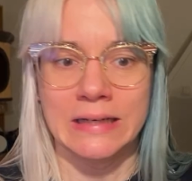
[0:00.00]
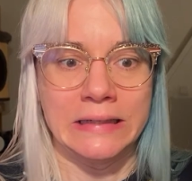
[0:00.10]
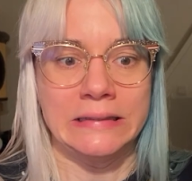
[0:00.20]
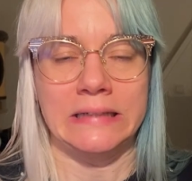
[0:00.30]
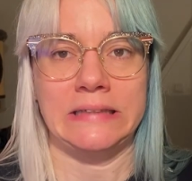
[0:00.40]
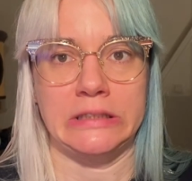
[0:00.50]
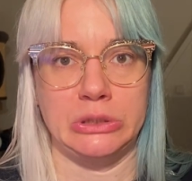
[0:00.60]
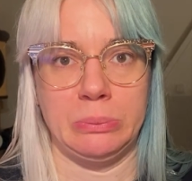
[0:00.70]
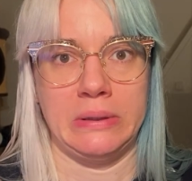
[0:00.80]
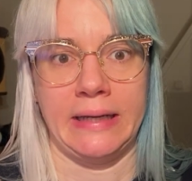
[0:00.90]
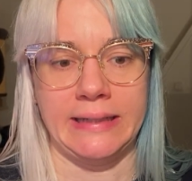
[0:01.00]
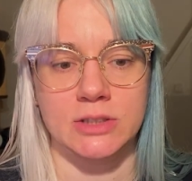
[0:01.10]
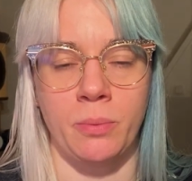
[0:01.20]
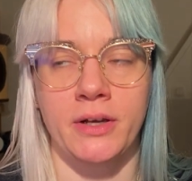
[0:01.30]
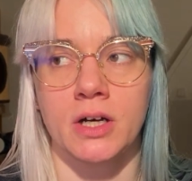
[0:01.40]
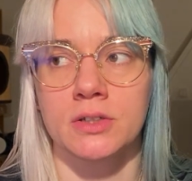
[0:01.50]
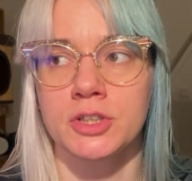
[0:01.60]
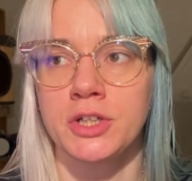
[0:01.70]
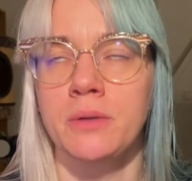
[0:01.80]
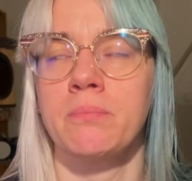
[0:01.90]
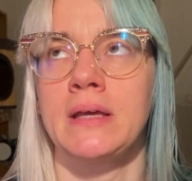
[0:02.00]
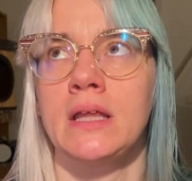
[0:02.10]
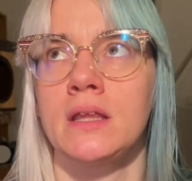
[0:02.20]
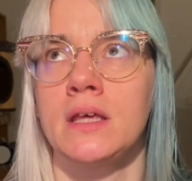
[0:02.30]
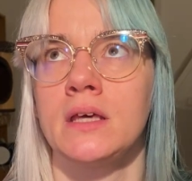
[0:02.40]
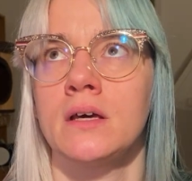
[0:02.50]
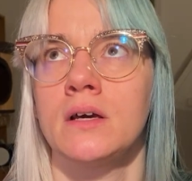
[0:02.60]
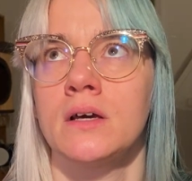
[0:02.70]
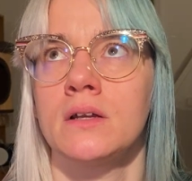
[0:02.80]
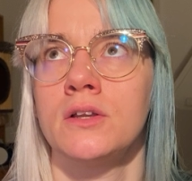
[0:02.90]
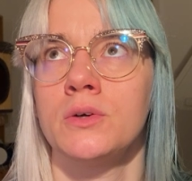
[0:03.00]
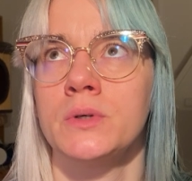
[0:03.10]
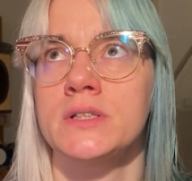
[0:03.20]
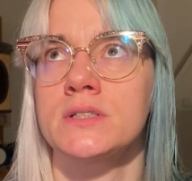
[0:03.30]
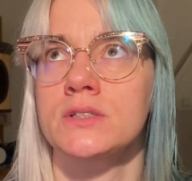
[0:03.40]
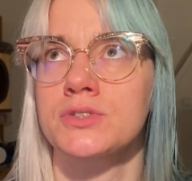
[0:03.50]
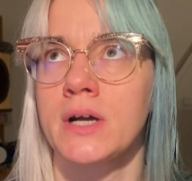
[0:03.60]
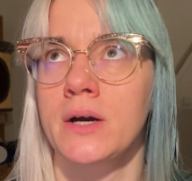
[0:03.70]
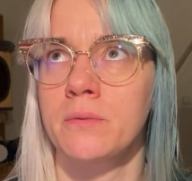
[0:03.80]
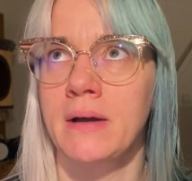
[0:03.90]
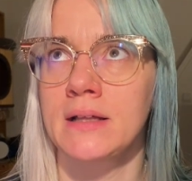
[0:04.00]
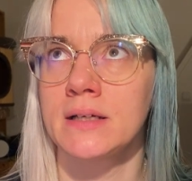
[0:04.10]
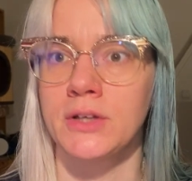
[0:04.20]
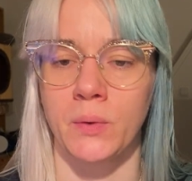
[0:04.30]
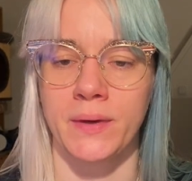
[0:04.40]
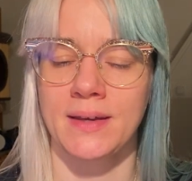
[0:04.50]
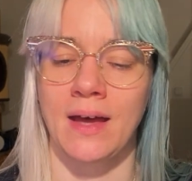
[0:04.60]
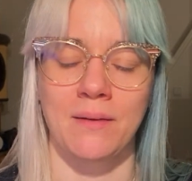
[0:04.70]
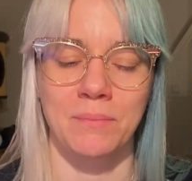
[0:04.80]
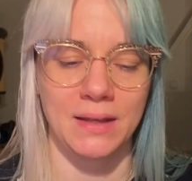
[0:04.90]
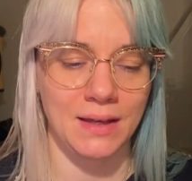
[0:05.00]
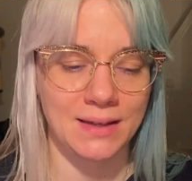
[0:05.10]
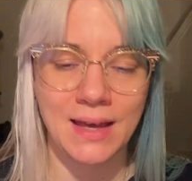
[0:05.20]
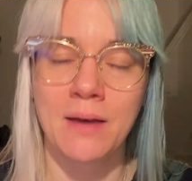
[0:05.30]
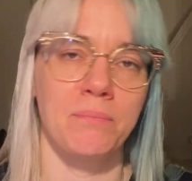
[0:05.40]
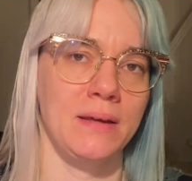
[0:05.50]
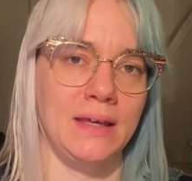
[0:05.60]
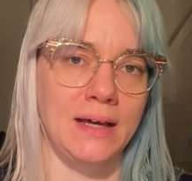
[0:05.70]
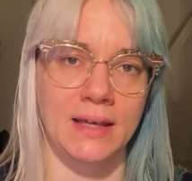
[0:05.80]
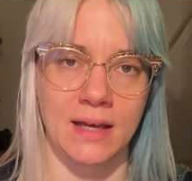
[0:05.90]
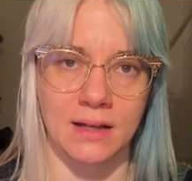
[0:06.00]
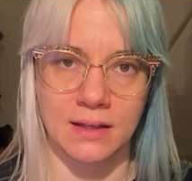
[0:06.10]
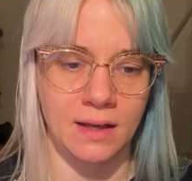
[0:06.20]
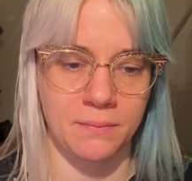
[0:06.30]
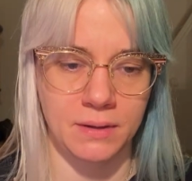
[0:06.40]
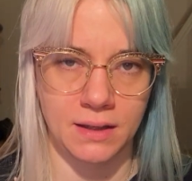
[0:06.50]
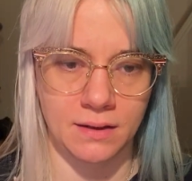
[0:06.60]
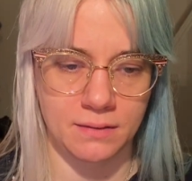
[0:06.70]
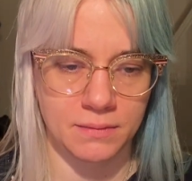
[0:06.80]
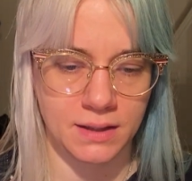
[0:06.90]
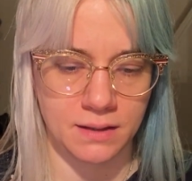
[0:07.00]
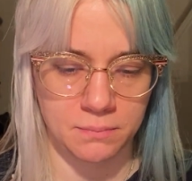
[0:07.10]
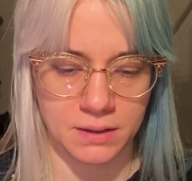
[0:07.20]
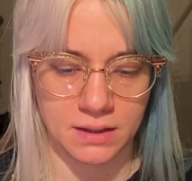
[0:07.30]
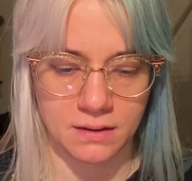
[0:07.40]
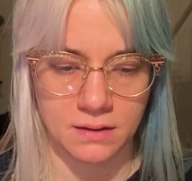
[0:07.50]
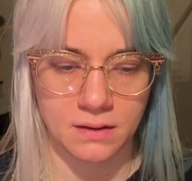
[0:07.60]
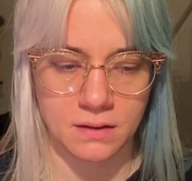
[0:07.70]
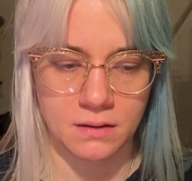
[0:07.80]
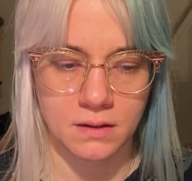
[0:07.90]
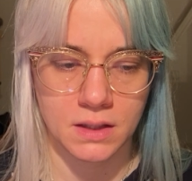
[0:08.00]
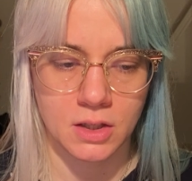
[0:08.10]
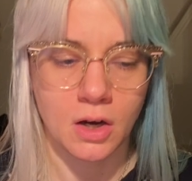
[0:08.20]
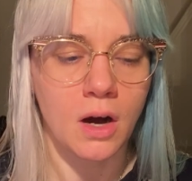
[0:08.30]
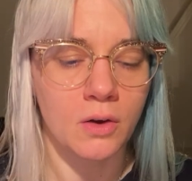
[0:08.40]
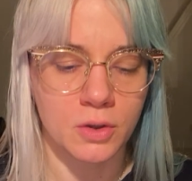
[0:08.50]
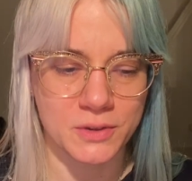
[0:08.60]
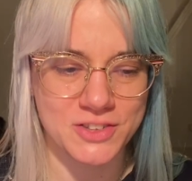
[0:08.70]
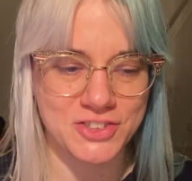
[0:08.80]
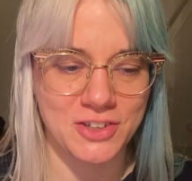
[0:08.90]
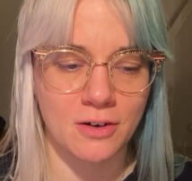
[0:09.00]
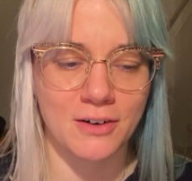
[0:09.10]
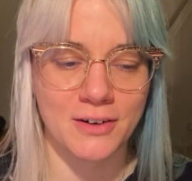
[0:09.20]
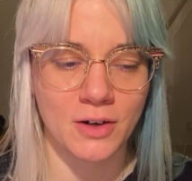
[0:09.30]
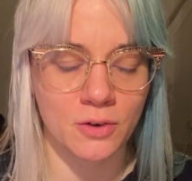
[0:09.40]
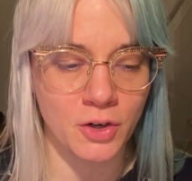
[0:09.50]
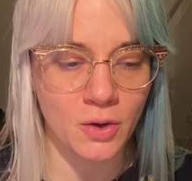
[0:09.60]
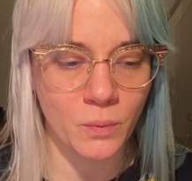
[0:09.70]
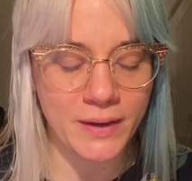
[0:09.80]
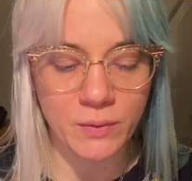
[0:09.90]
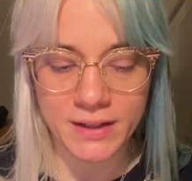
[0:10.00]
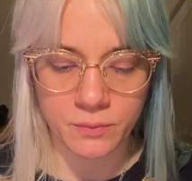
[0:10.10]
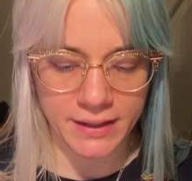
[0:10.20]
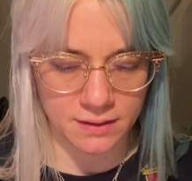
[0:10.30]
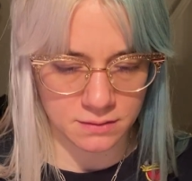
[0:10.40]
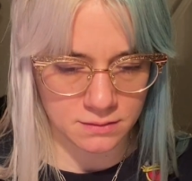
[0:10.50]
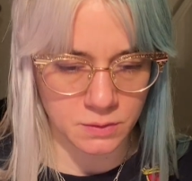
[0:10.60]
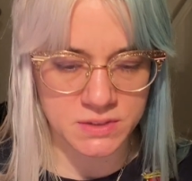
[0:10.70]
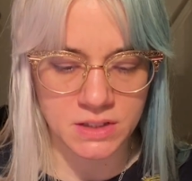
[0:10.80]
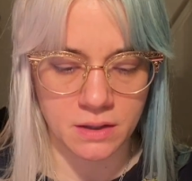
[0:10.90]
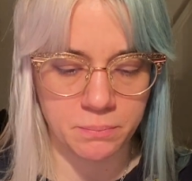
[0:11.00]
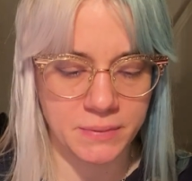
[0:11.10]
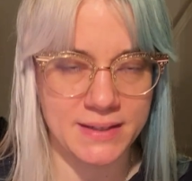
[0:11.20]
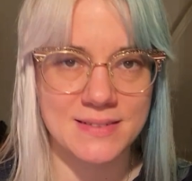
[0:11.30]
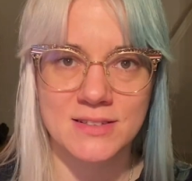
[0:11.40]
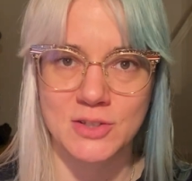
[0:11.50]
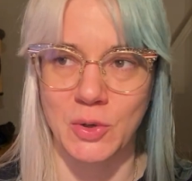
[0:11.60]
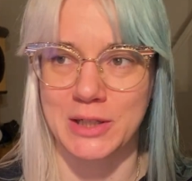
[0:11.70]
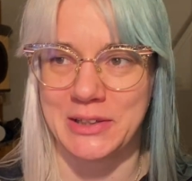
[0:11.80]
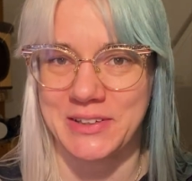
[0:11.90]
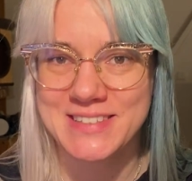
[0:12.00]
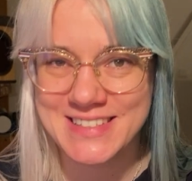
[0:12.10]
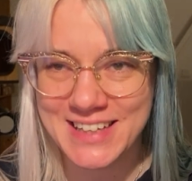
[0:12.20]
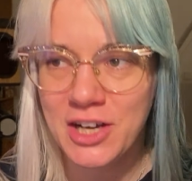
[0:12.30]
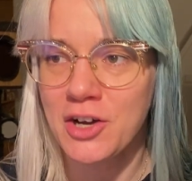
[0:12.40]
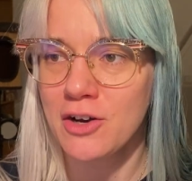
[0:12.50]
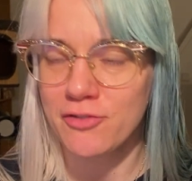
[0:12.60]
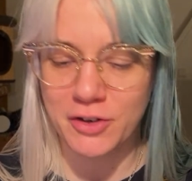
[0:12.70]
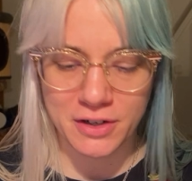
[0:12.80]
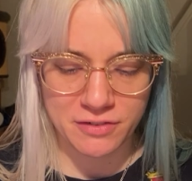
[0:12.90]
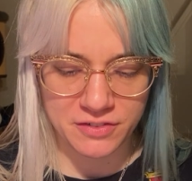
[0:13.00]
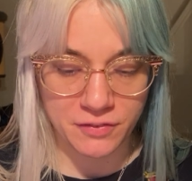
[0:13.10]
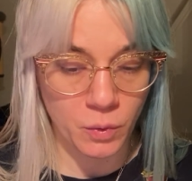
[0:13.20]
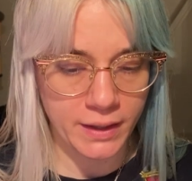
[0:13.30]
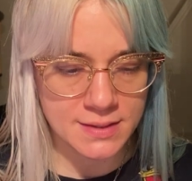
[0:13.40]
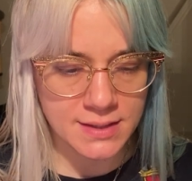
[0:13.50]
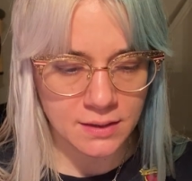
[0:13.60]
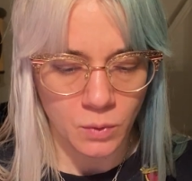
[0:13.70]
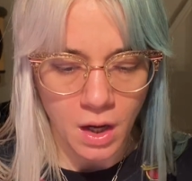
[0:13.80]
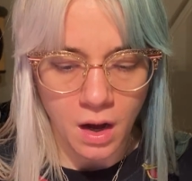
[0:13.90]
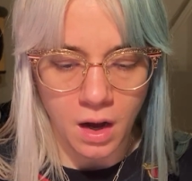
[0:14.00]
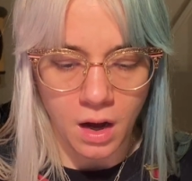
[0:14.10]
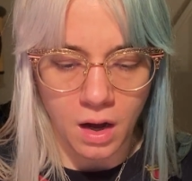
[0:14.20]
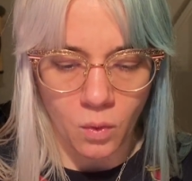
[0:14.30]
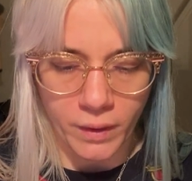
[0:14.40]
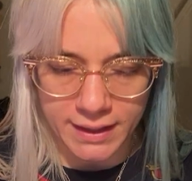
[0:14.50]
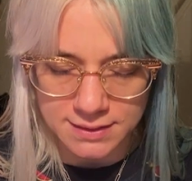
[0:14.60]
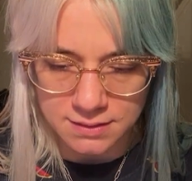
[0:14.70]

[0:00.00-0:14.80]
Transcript: That's like super late. Oh my god, could it be the newest Shroud palette? No, it can't be. It can't be. It can't be. Oh no, it's oh no. Wait, what? Wait. No, it's not, but it's so close. 450. Oh, wait, is it? Wait.